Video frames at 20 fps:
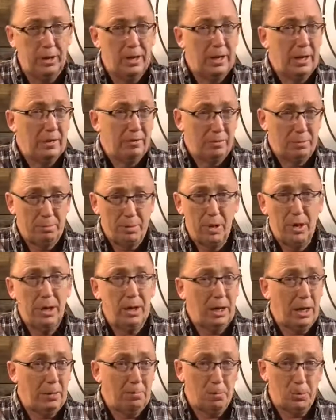If a married
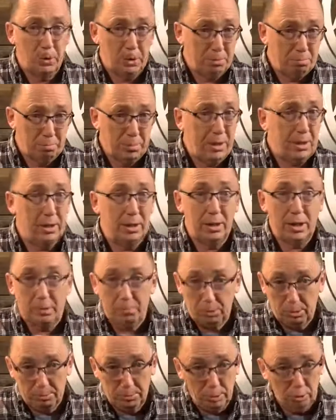couple committed, I'm going
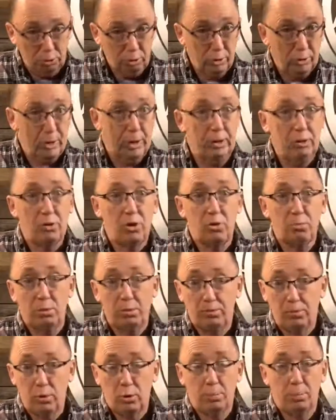to put your interest
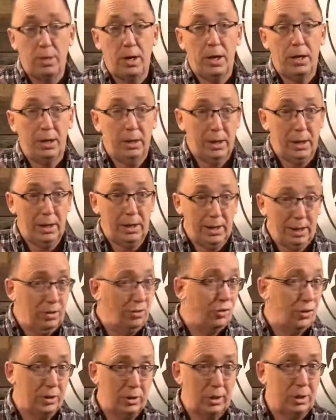before mine, and he
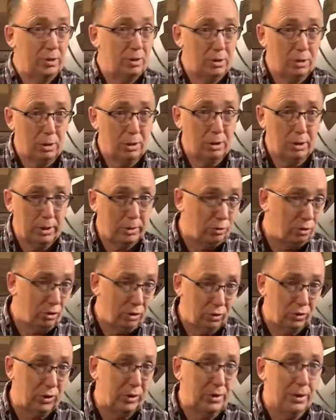said that to her, and she
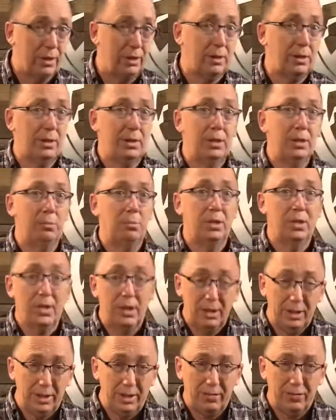said that to him, and they
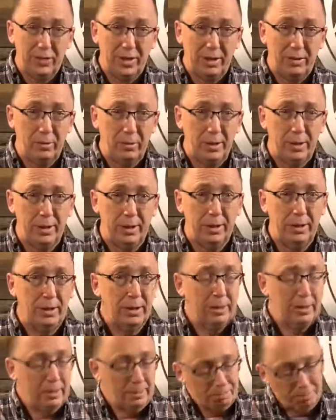lived that way,
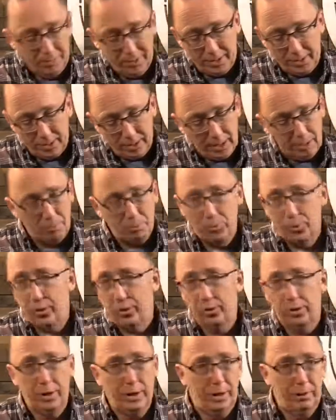I mean, that couple's not going
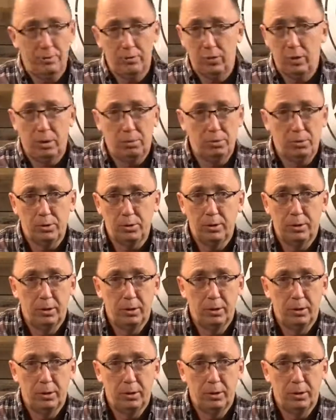to have trouble.